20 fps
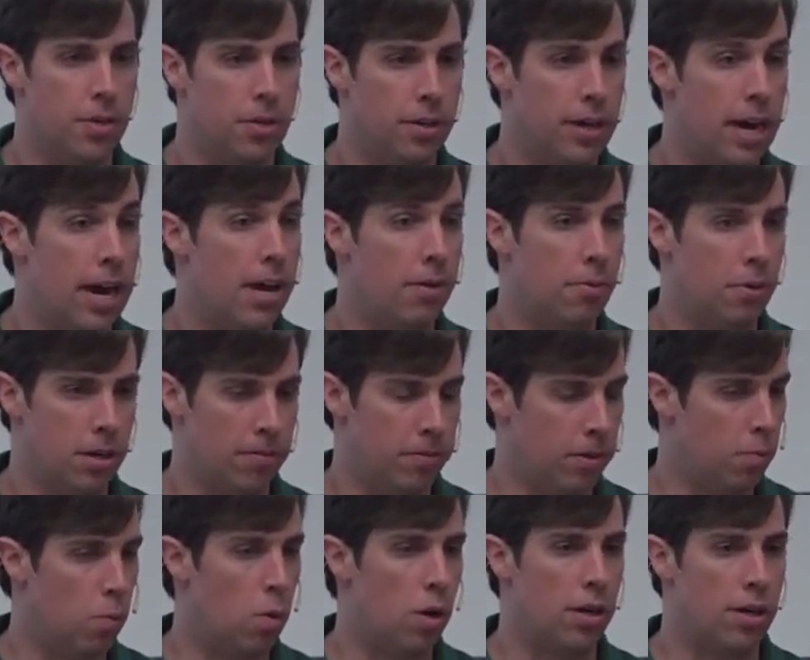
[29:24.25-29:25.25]
You can add whatever
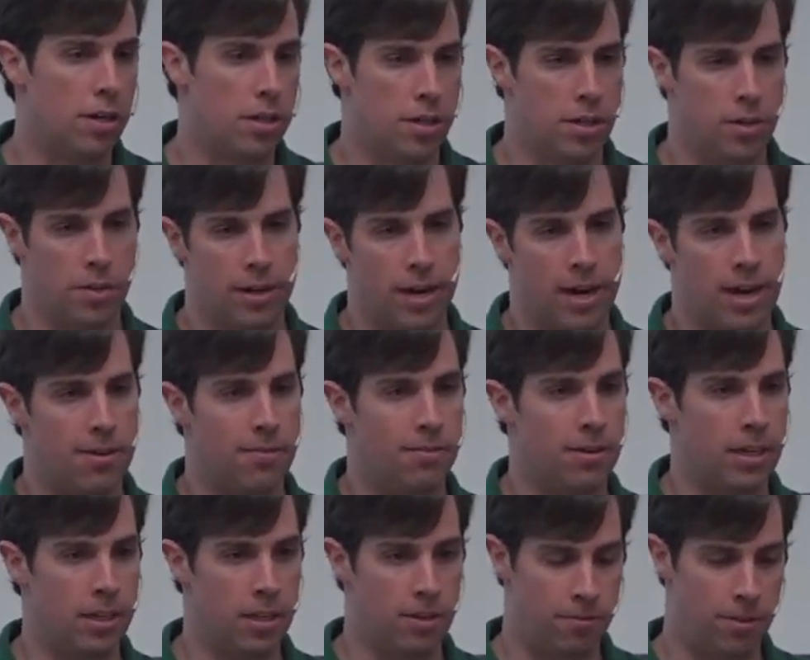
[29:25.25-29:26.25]
you want. You can have
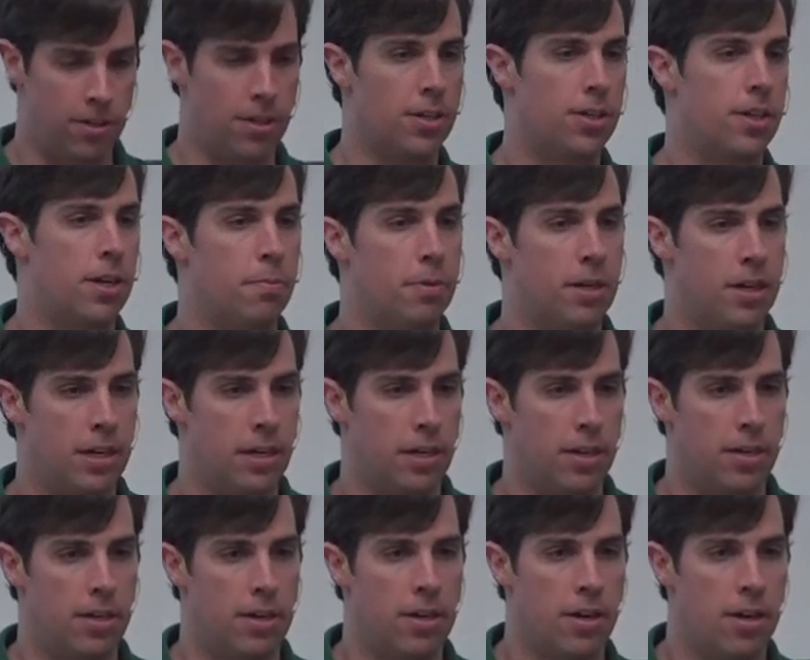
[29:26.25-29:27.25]
in the physics update,
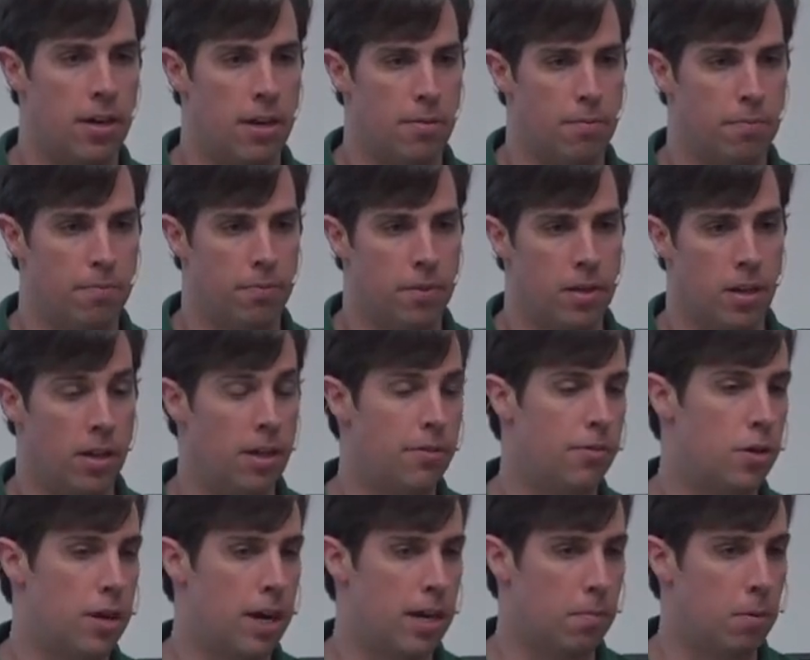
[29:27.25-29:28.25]
the
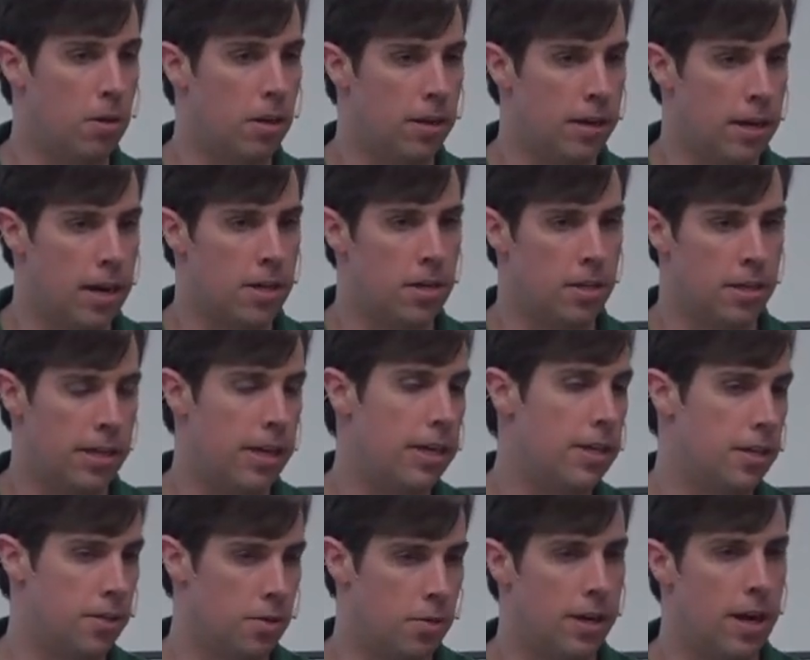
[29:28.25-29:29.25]
lift-drag plugin actually
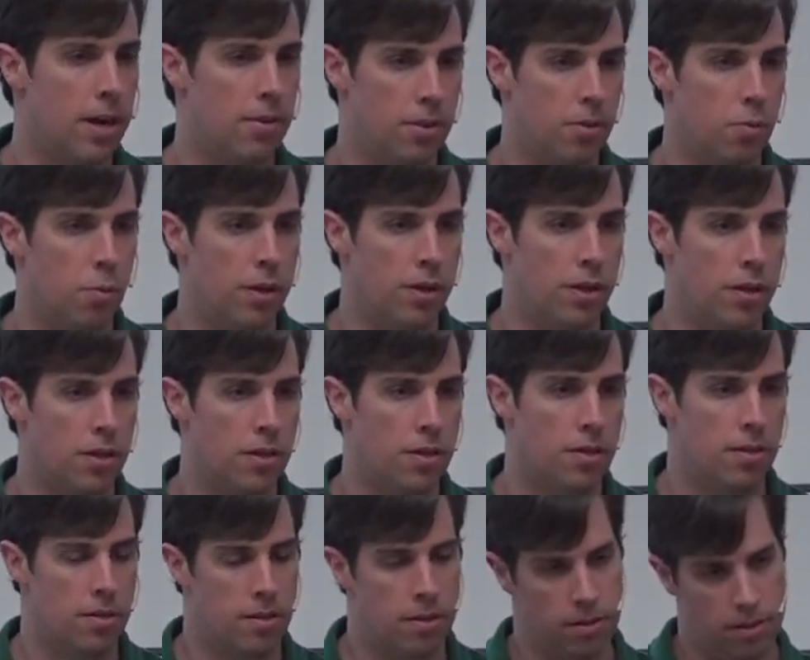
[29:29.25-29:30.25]
takes into account the wind
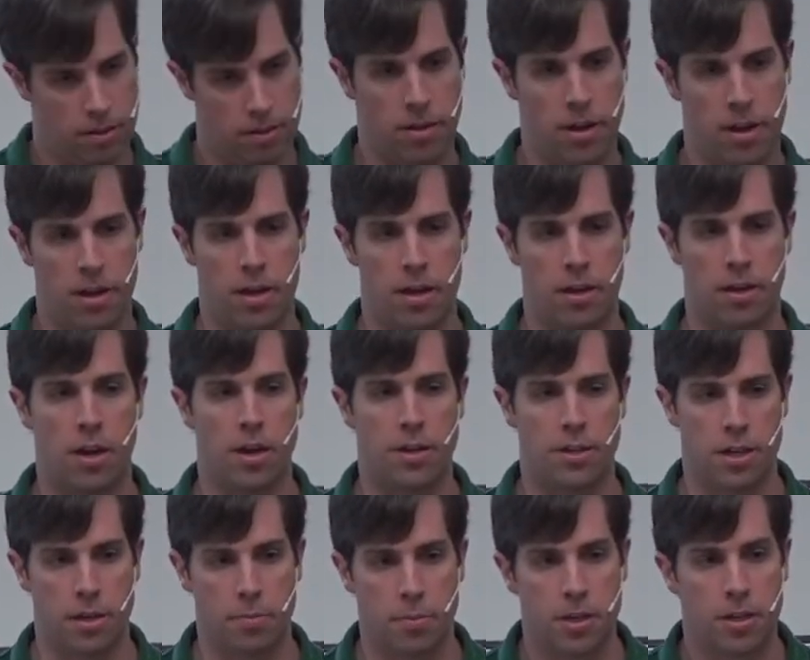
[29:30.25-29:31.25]

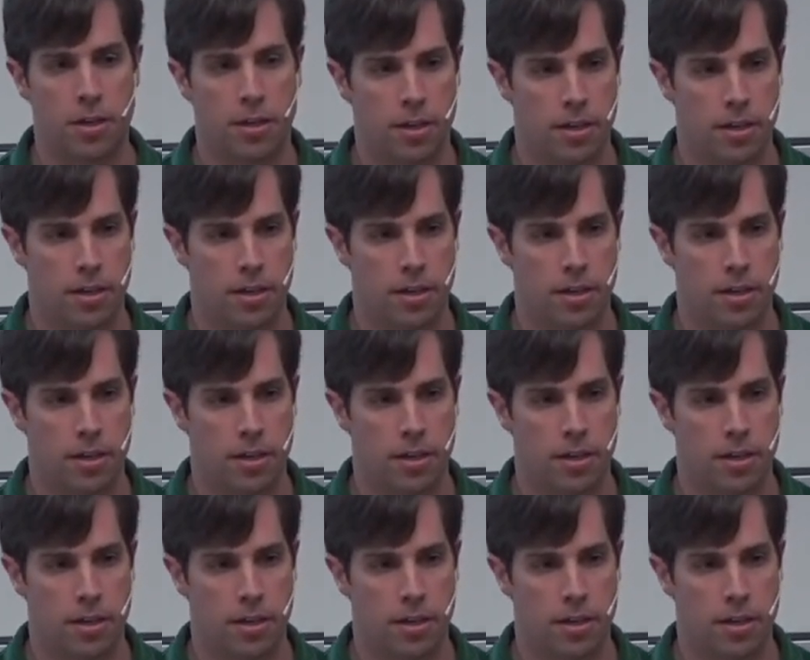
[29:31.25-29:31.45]
concept.